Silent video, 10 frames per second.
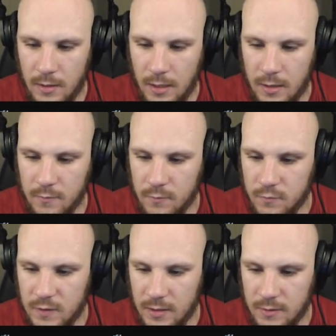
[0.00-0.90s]
And we'll
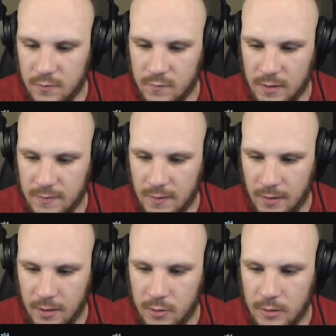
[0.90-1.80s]
drag this right in
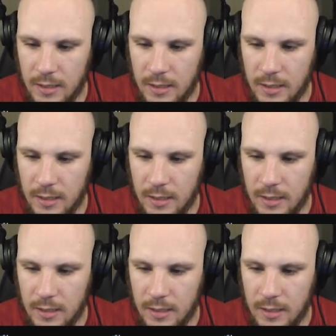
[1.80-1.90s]
here.